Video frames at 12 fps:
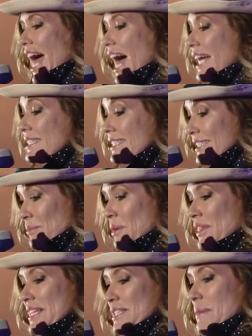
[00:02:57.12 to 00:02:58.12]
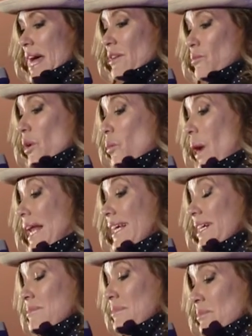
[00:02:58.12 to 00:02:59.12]
And some of these men were
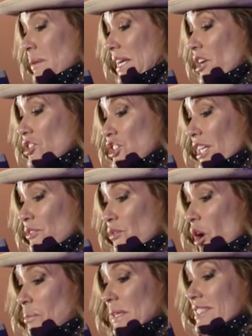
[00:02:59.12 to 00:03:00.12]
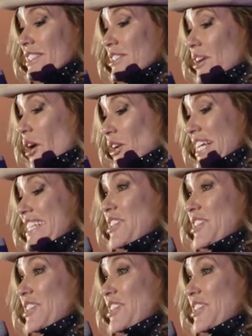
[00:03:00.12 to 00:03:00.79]
welcomed by Ossian Roberts on his